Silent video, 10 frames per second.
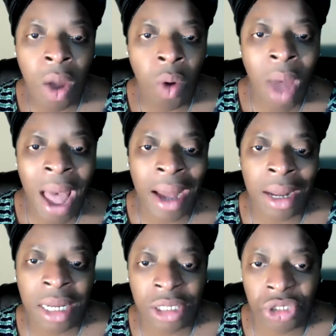while
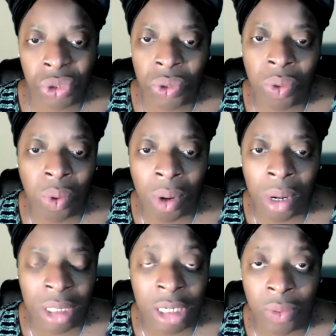us true
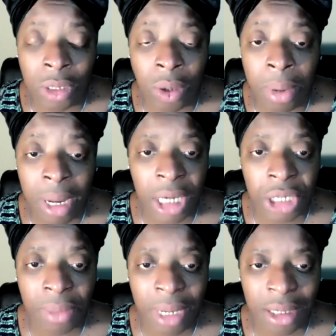royalty was on
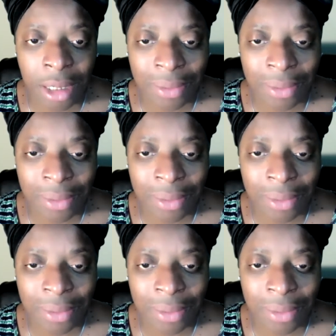punishment.